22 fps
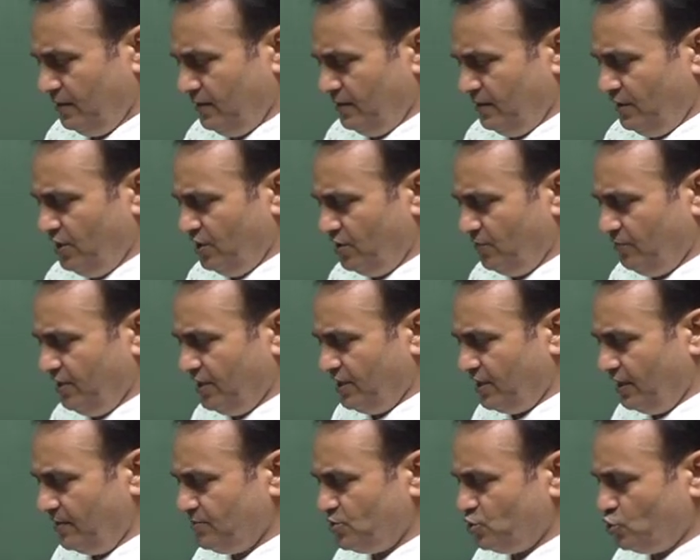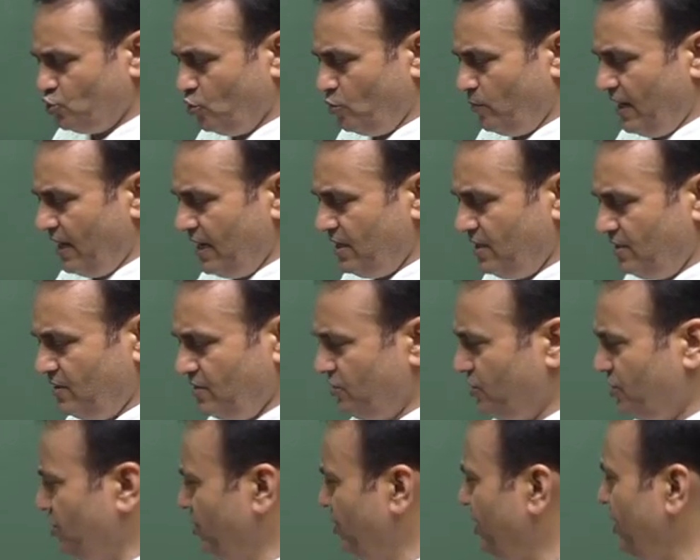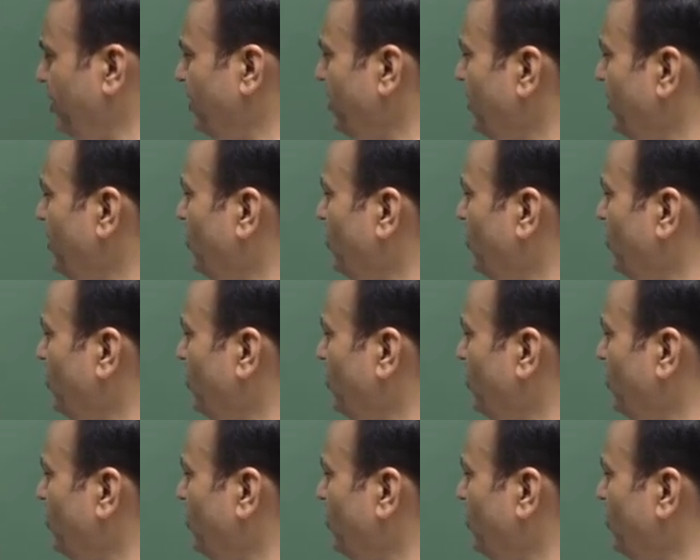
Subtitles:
it becomes 2 by 3.